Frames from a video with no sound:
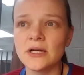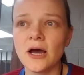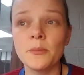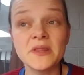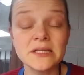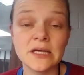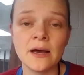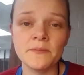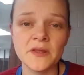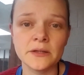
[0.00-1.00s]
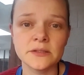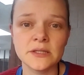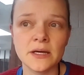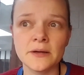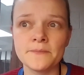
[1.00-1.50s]
up at the top, there's
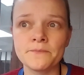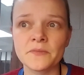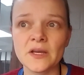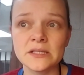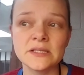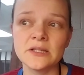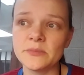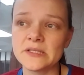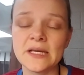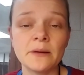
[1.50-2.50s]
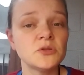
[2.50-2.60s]
a syllabus tab.